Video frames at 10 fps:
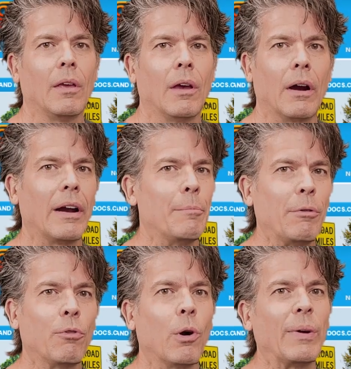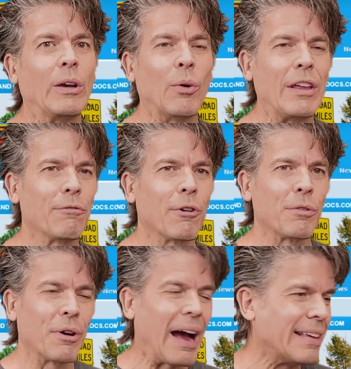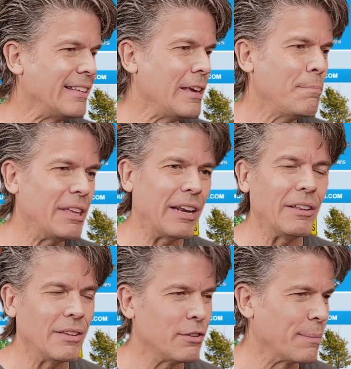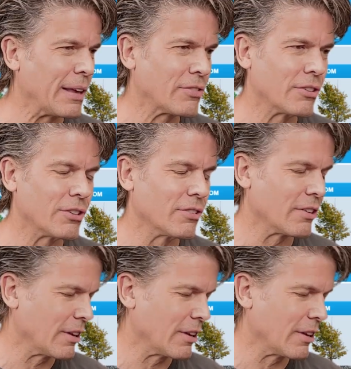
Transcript: All right, before we go any further, I keep getting these messages,